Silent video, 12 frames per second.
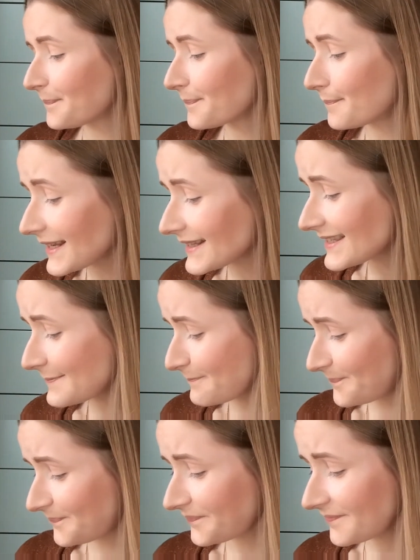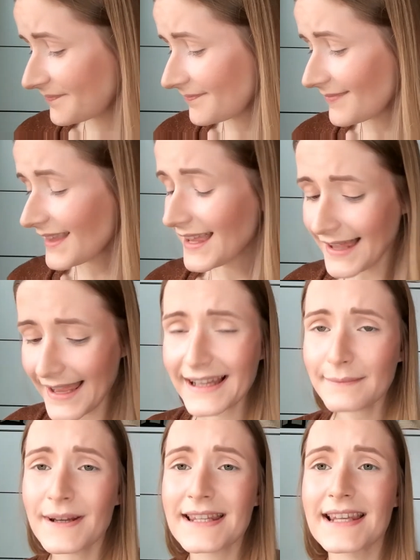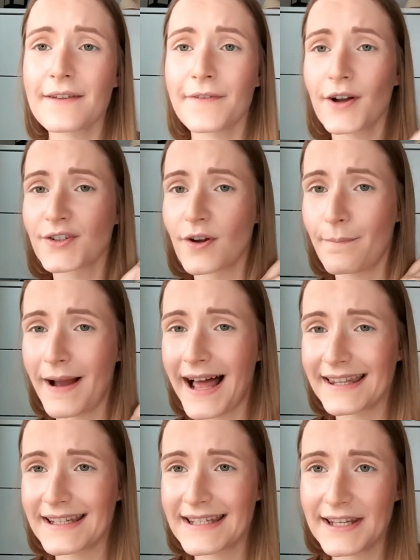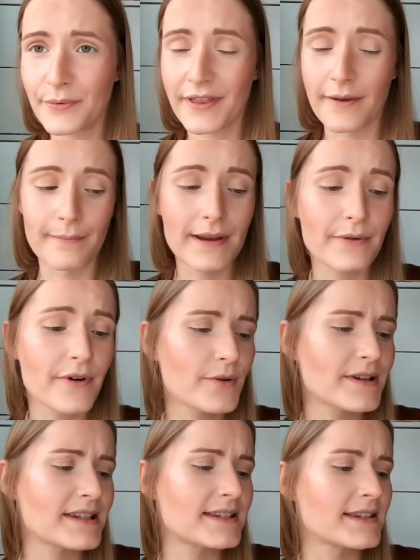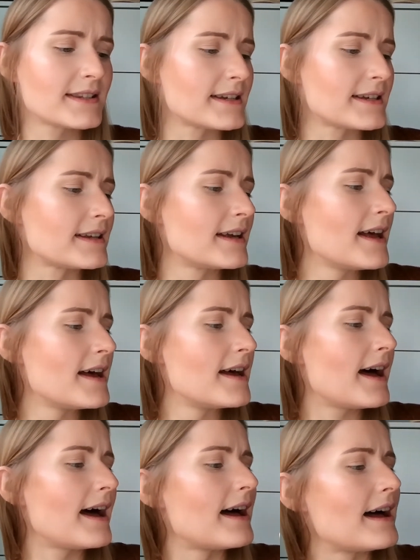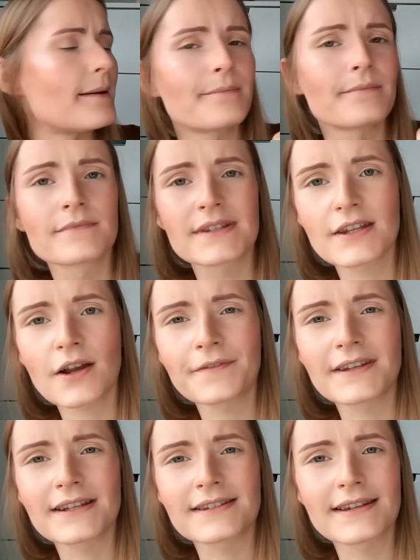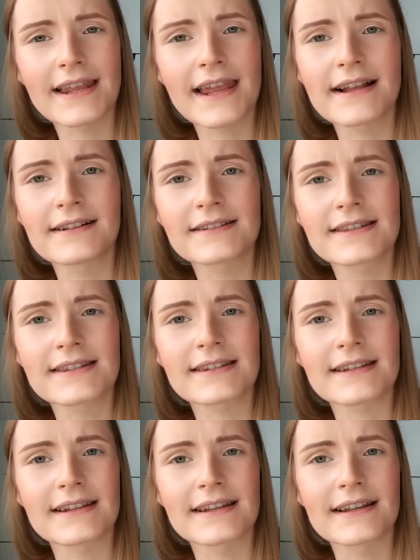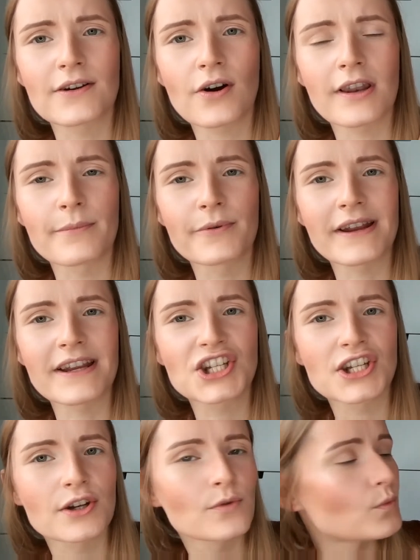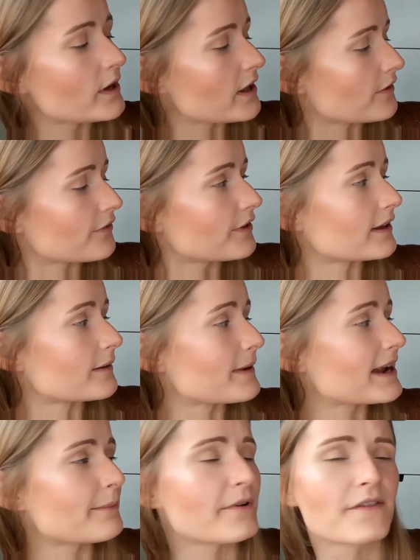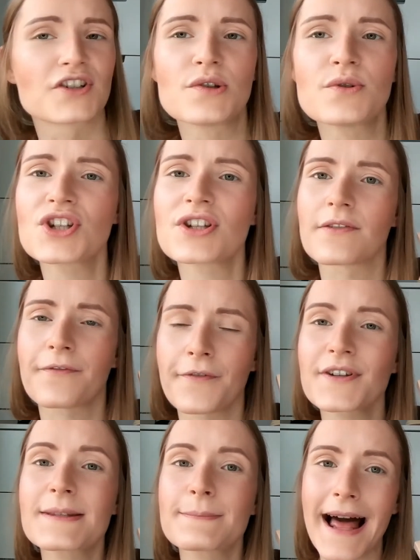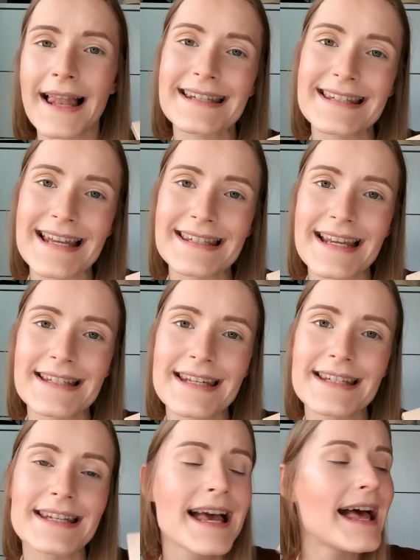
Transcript: But I got myself also a palette here with a mirror. This is the Soft as Nails collaboration with Makeup Revolution, the first palette that they did.